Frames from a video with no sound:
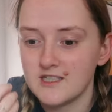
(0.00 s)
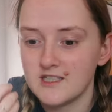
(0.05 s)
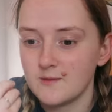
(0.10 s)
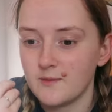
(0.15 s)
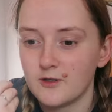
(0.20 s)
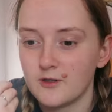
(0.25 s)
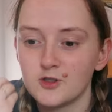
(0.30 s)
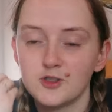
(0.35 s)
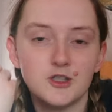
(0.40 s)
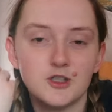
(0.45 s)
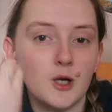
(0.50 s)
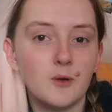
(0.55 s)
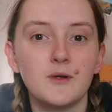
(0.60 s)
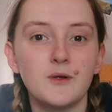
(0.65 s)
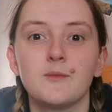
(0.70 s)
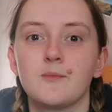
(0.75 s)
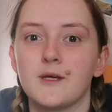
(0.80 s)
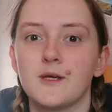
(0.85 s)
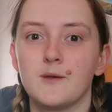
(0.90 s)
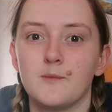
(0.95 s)
It's about
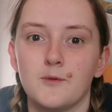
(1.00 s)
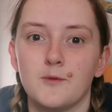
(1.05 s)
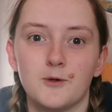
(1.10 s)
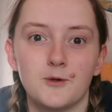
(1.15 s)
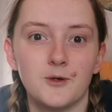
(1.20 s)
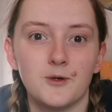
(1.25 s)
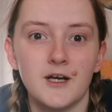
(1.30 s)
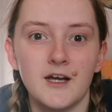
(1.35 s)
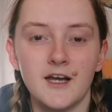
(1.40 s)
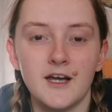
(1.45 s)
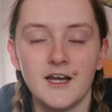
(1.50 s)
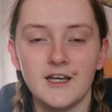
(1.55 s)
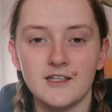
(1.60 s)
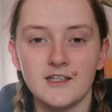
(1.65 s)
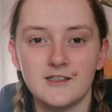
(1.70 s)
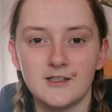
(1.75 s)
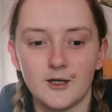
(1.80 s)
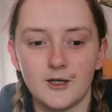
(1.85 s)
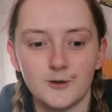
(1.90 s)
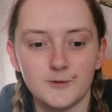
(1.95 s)
showing people,
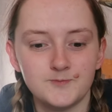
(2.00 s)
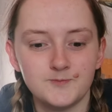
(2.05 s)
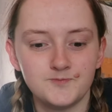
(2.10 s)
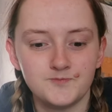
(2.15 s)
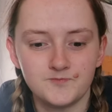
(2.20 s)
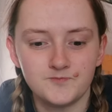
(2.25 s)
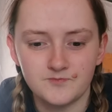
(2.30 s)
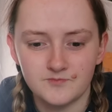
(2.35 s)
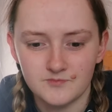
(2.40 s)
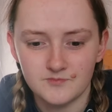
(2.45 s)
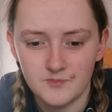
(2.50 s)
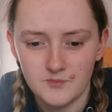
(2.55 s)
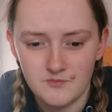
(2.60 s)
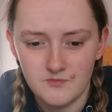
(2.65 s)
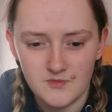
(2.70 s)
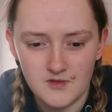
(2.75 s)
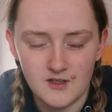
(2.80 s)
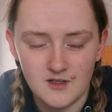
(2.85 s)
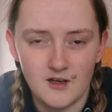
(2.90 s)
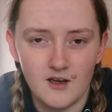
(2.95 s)
you know,
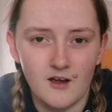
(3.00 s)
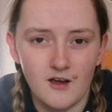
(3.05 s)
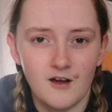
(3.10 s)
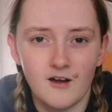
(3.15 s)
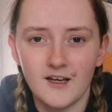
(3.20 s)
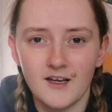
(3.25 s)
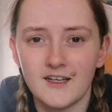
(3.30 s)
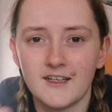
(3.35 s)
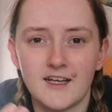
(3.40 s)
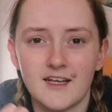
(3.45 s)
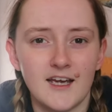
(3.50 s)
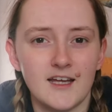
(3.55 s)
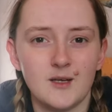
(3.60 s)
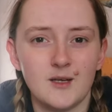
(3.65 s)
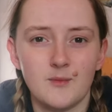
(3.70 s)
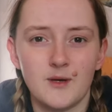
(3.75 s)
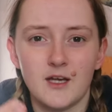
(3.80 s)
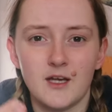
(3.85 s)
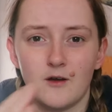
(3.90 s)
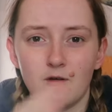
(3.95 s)
I can
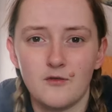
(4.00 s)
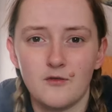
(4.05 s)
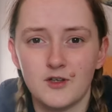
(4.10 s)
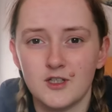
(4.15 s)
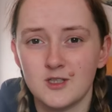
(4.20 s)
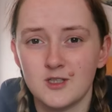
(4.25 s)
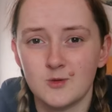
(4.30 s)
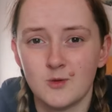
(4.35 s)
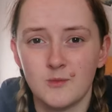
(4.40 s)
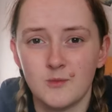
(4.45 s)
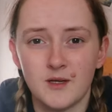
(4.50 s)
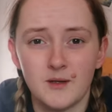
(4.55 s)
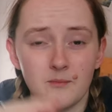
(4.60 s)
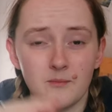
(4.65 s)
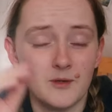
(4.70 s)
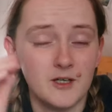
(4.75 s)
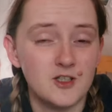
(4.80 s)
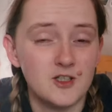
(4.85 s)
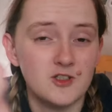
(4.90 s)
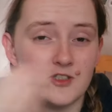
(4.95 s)
animate a fish swimming
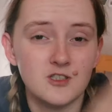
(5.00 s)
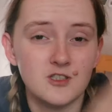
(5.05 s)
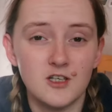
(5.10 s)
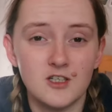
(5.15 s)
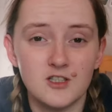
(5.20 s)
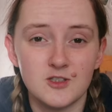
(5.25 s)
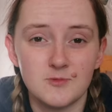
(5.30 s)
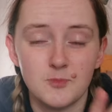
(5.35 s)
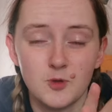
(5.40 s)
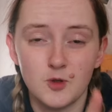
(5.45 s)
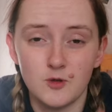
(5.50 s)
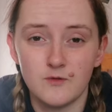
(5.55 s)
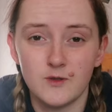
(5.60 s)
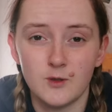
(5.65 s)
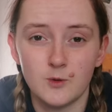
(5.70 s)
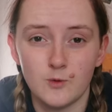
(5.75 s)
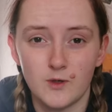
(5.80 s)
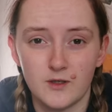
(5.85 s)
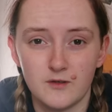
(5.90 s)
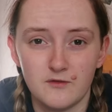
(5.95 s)
by just
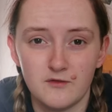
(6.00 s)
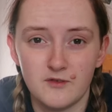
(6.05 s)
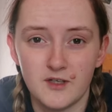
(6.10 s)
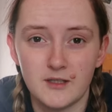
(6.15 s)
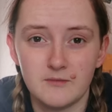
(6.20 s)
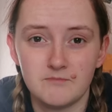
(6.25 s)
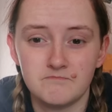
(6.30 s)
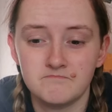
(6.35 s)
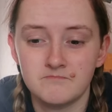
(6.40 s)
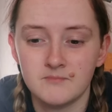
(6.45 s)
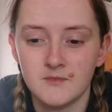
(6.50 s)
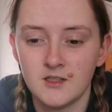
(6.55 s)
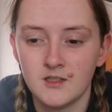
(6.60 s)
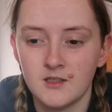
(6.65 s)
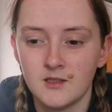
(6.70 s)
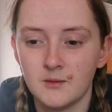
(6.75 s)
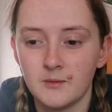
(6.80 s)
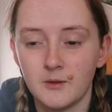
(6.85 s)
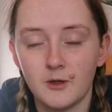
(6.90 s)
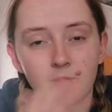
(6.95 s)
moving one fin.
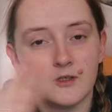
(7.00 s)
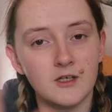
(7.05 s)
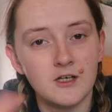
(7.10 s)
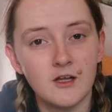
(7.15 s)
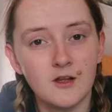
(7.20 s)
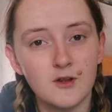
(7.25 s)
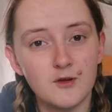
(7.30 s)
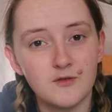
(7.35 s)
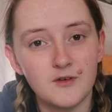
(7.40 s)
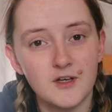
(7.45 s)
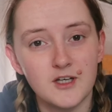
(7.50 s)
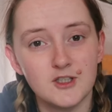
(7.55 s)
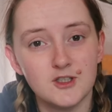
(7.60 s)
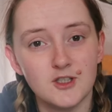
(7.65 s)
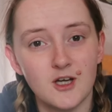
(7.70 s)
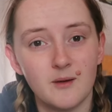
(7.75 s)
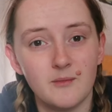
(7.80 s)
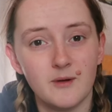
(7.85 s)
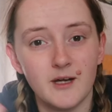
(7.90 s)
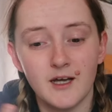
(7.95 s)
But on another fish,
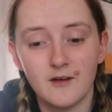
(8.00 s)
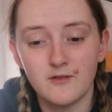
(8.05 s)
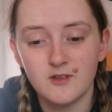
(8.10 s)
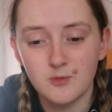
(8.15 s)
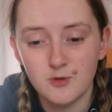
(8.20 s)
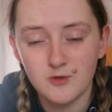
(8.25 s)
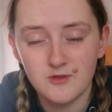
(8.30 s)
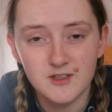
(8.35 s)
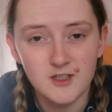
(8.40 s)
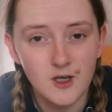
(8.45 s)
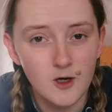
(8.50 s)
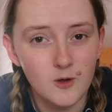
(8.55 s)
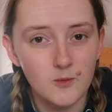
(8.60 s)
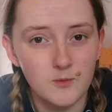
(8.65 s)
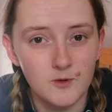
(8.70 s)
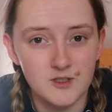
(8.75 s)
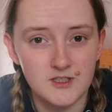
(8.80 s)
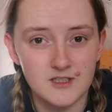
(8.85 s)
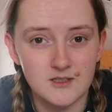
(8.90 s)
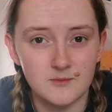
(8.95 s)
I might have to move its whole
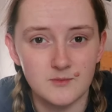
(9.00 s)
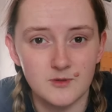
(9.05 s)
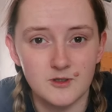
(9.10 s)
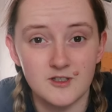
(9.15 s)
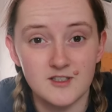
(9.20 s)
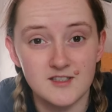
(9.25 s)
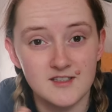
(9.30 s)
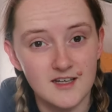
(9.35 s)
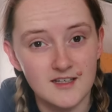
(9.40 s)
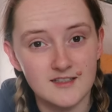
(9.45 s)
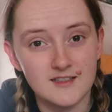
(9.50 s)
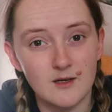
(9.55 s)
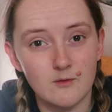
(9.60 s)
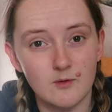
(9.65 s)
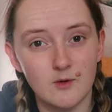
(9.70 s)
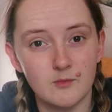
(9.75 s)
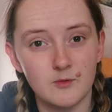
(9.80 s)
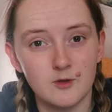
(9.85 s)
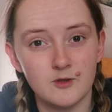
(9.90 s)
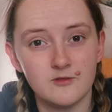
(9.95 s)
body because that's how
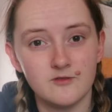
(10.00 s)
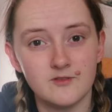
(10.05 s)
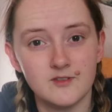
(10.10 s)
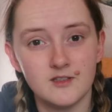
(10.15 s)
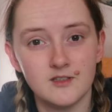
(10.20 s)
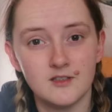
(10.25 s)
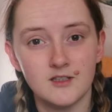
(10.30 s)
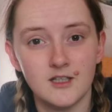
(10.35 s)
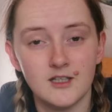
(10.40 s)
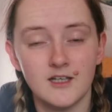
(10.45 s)
it moves.